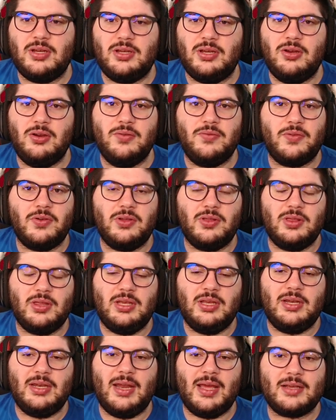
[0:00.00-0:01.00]
over
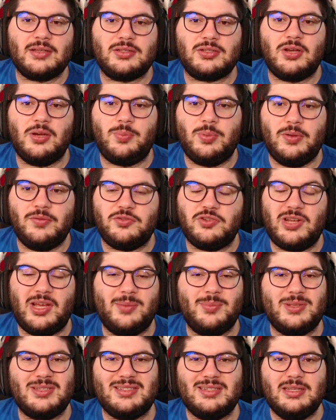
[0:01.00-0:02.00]
the next couple of
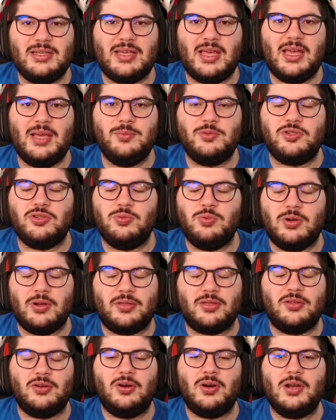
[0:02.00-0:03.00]
Champions League games, you would have
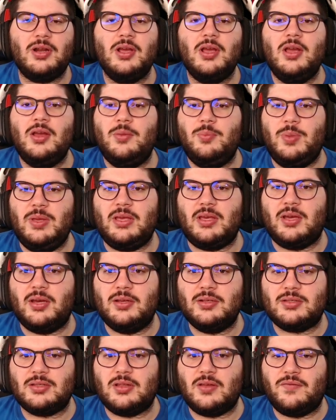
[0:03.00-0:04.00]
thought,
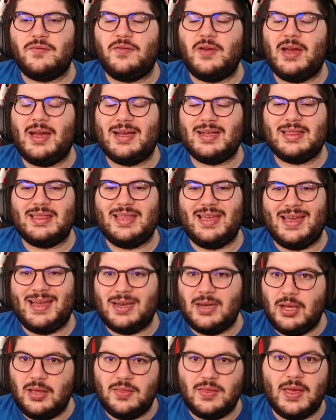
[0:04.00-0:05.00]
because of the fact
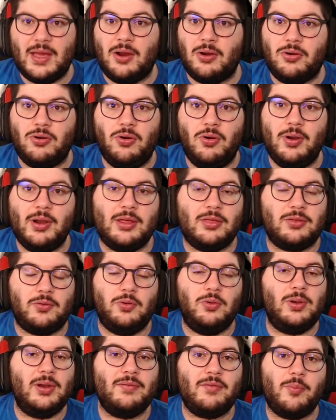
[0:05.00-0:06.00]
that they are already
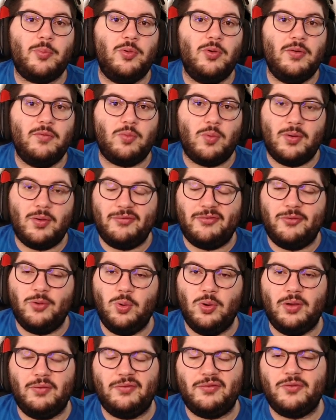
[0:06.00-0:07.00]
through. Liverpool have won
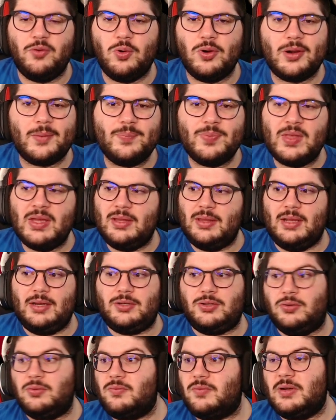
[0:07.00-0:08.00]
4-4. They
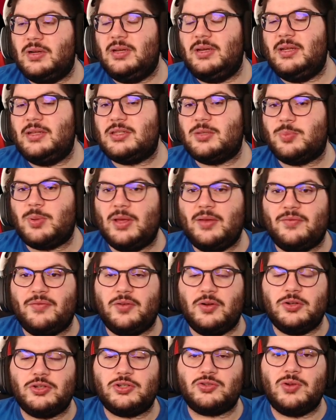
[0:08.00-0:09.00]
don't really need to play
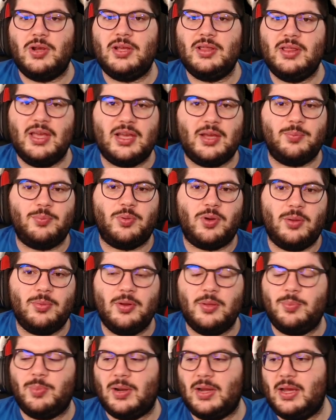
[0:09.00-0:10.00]
first string. They could
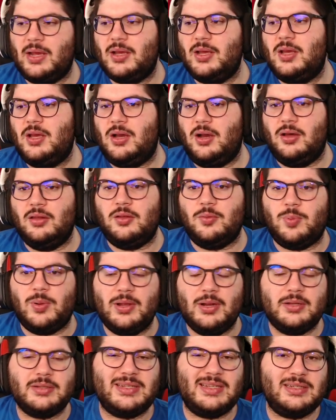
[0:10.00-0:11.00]
probably play other
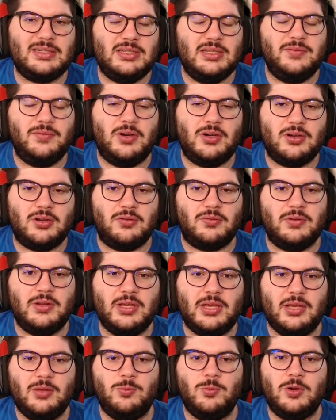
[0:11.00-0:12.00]
players like Divock
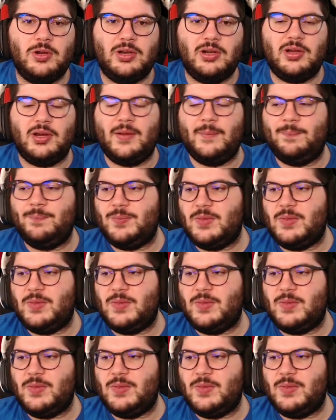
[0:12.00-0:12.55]
Origi and whatnot.